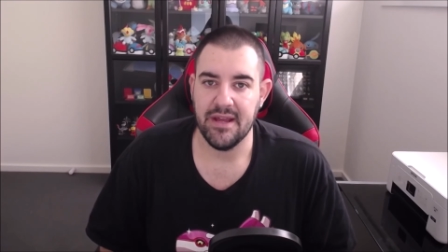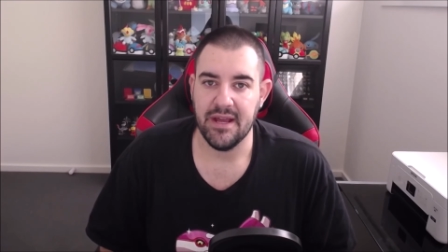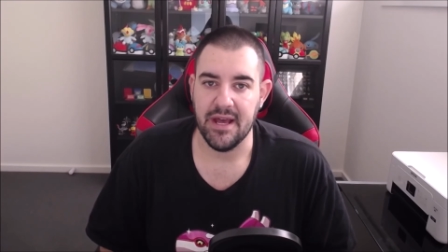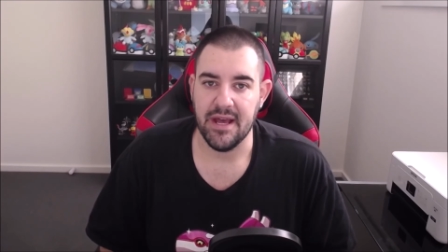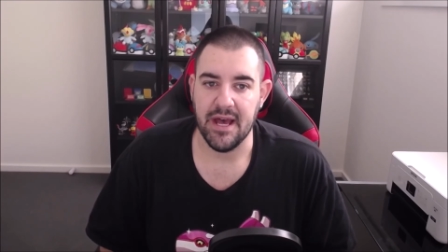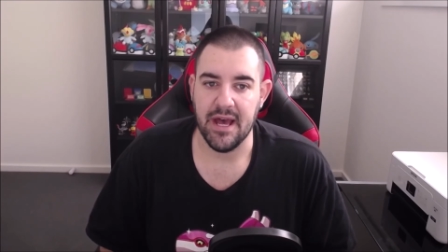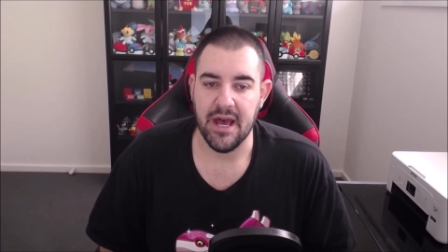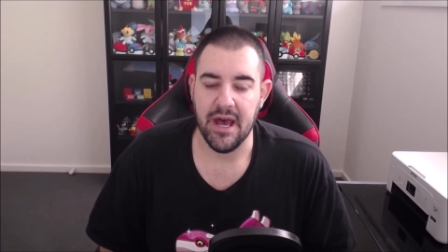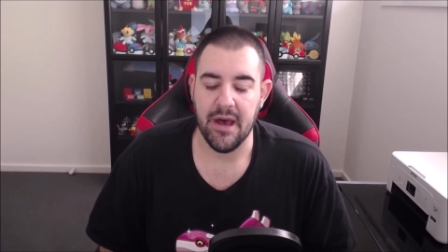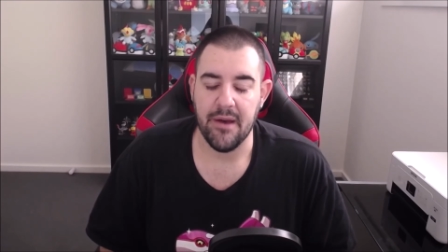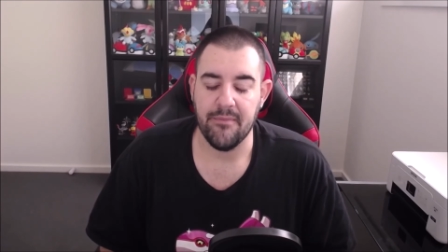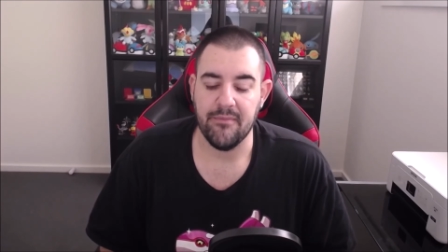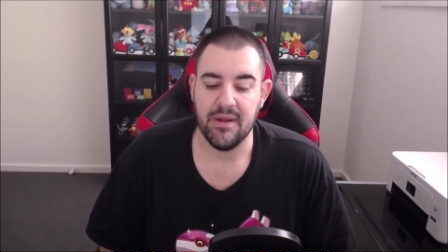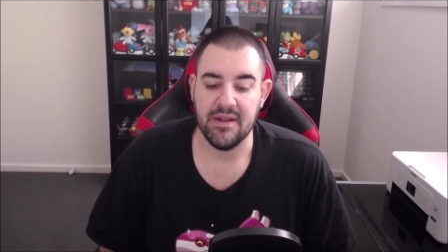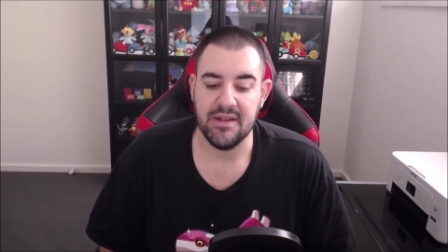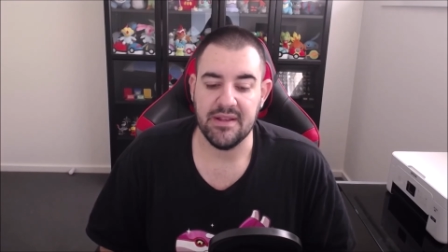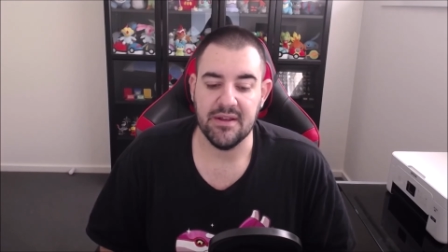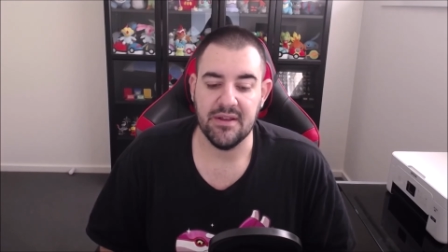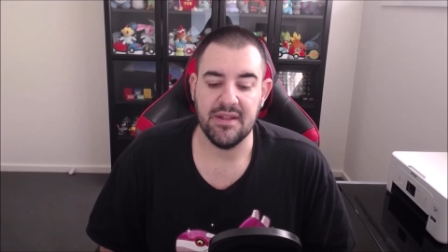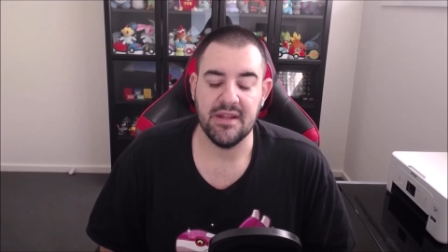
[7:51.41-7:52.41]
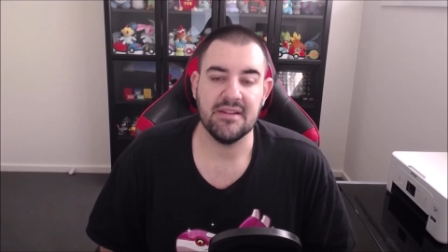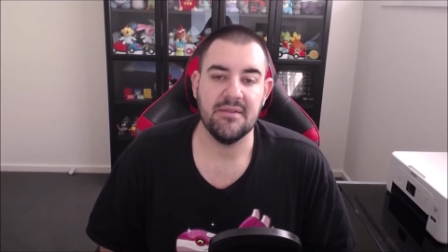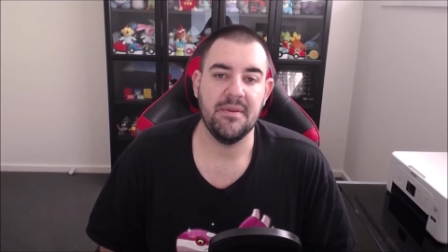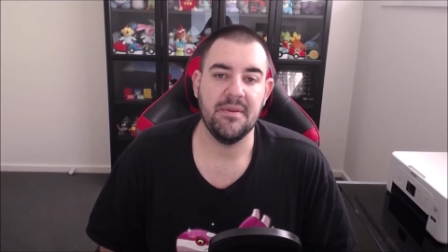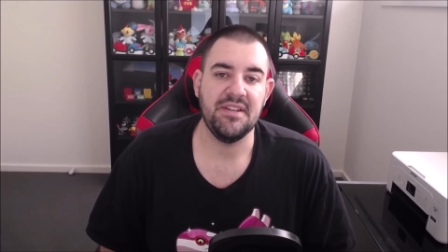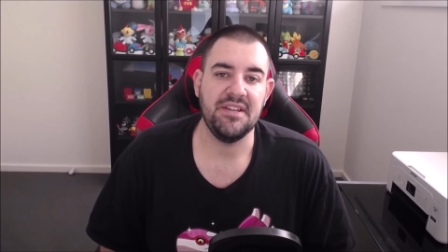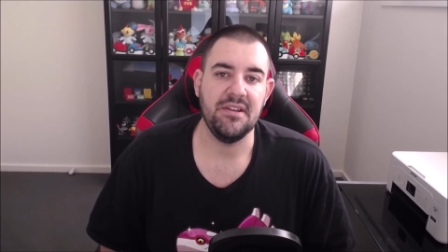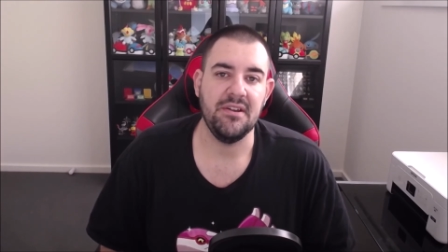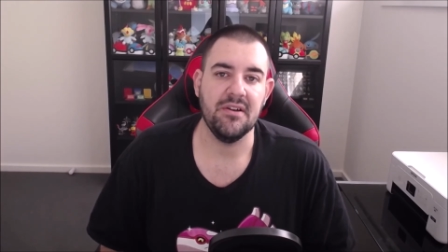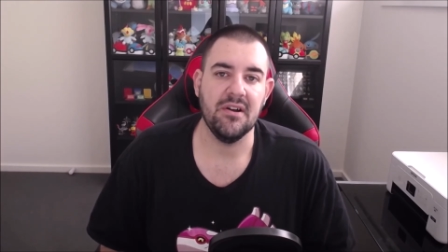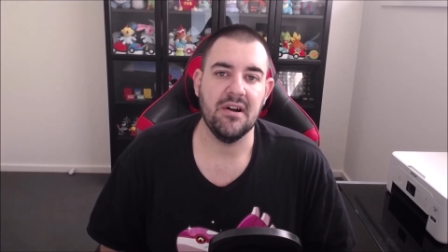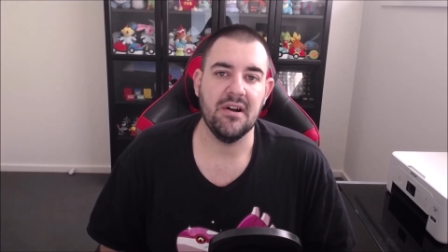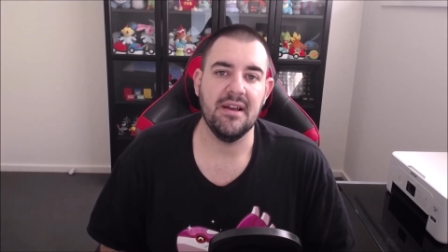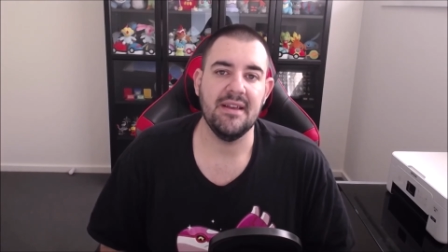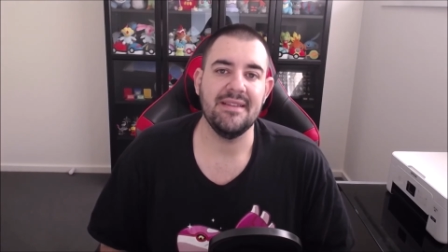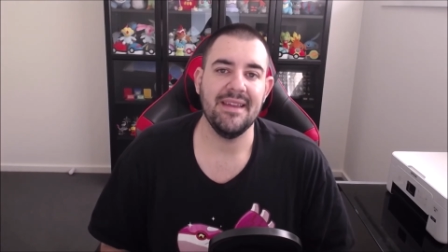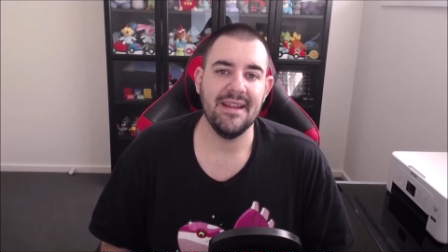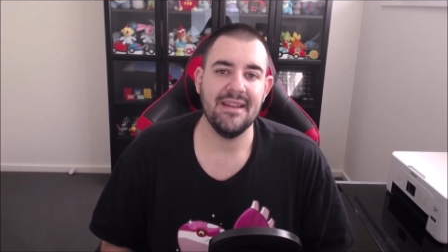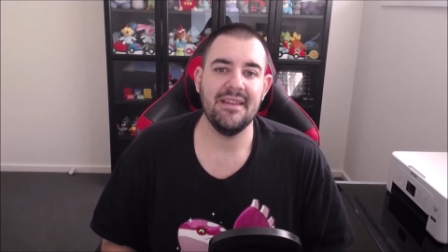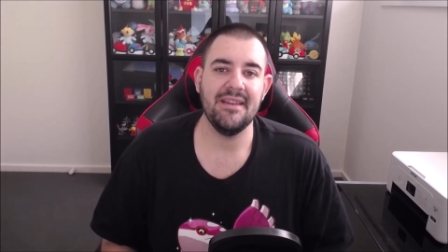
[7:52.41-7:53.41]
Um, until next time, I'll see you guys
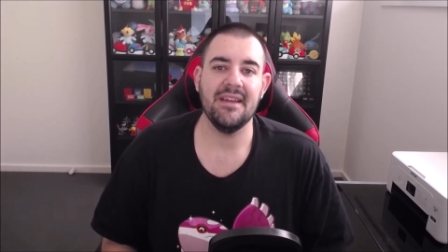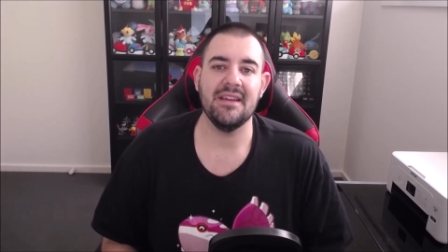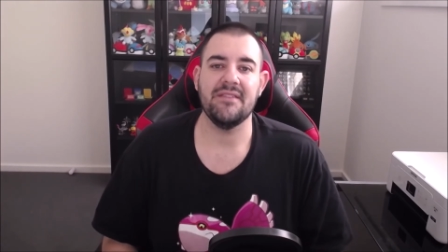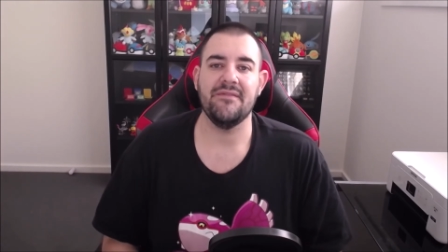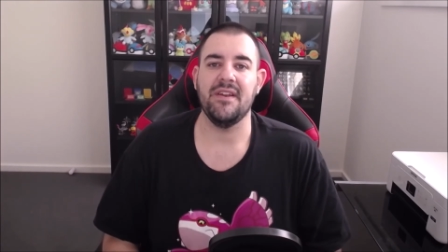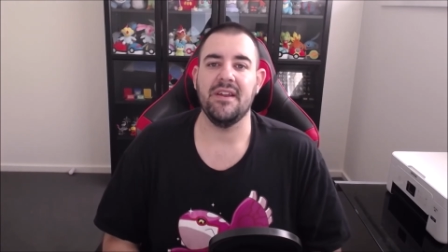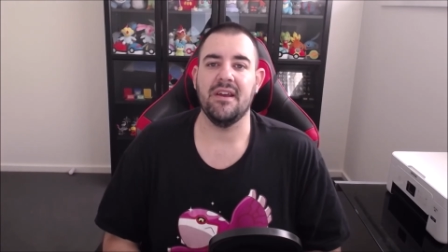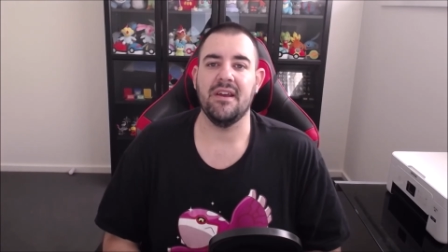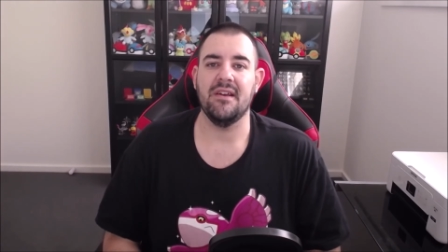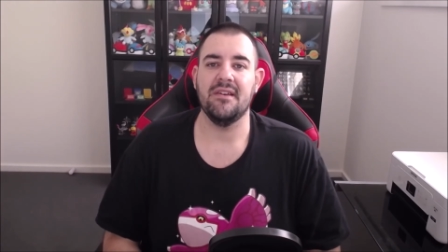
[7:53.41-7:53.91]
in the next video.